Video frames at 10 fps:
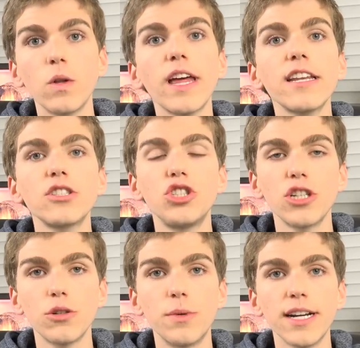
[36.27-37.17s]
the latest
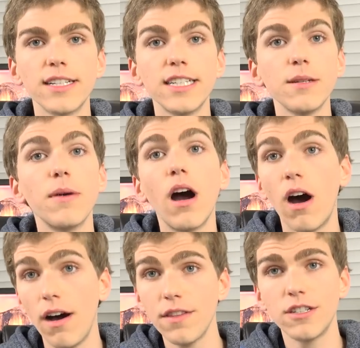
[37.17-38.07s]
jailbreak team
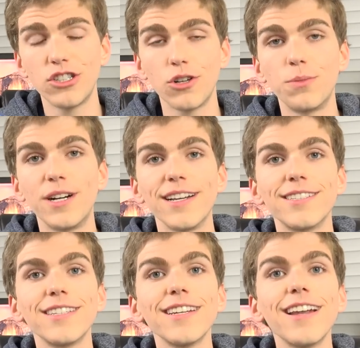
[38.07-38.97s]
on the
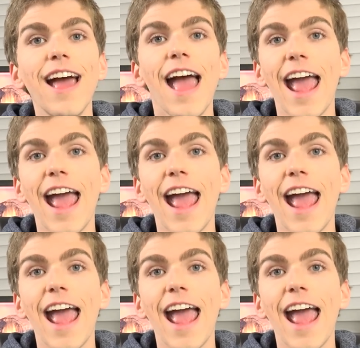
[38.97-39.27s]
jailbreak scene,